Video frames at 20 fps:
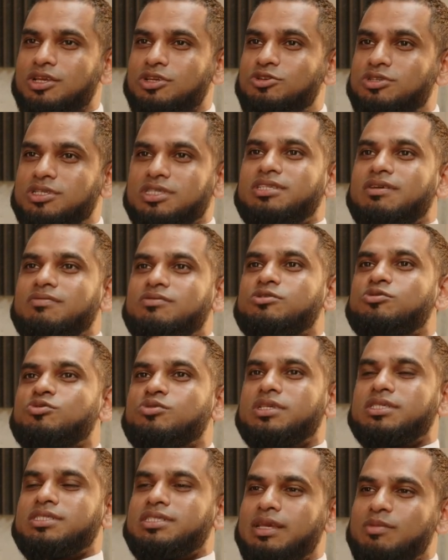you just have to
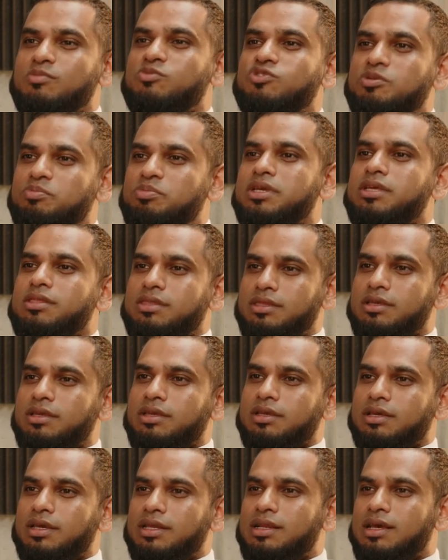do the same repeat
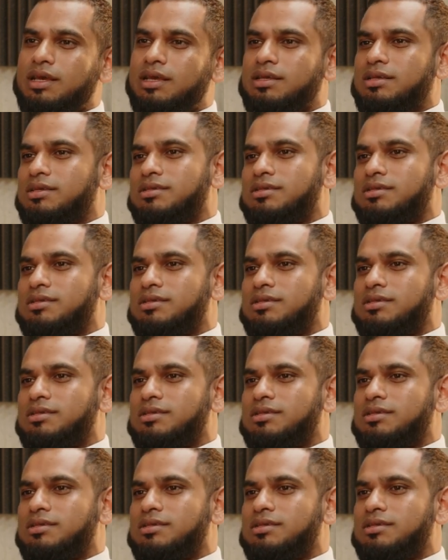thing and